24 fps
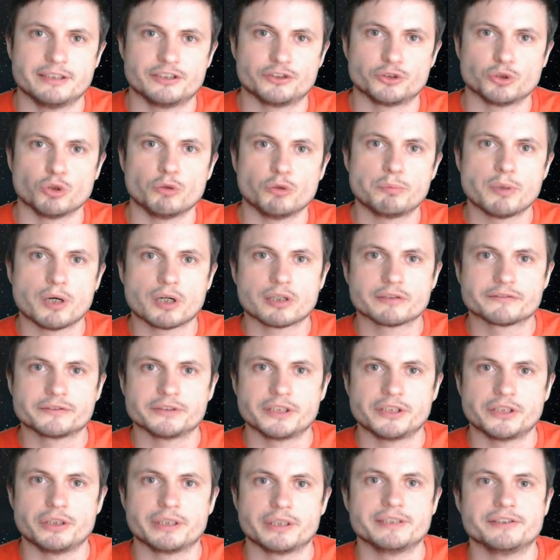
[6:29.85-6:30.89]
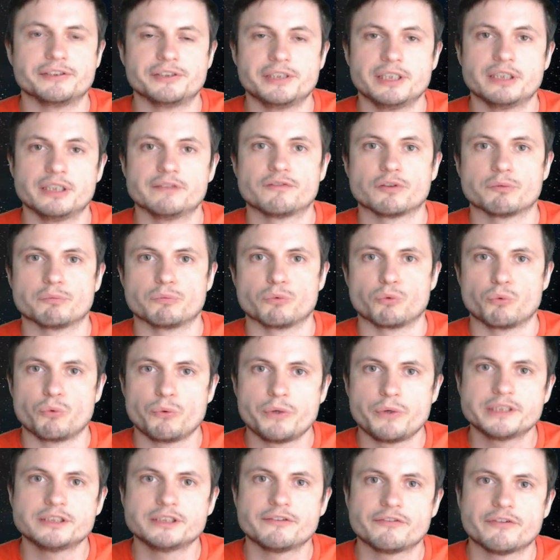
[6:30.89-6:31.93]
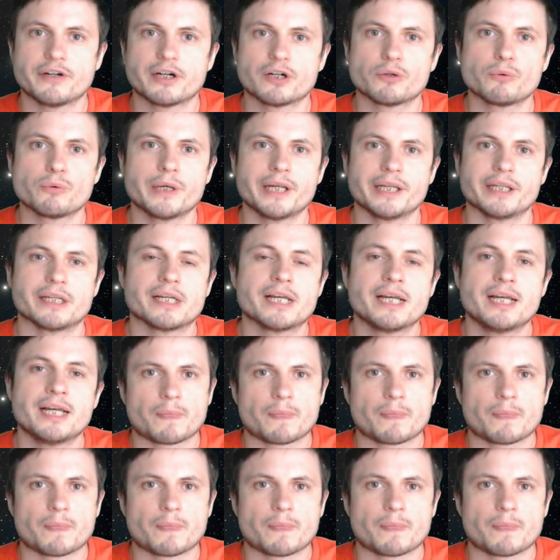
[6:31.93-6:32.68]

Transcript: is so powerful that you can see it from really far away,